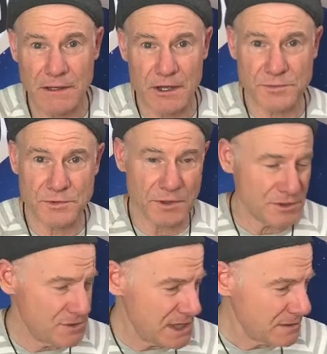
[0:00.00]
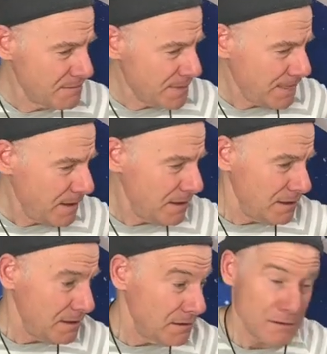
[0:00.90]
I hope you won't do that.
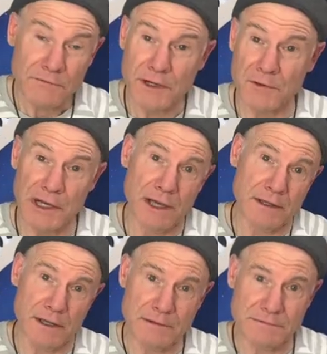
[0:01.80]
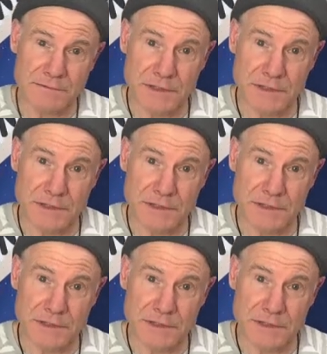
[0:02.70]
Very well, I,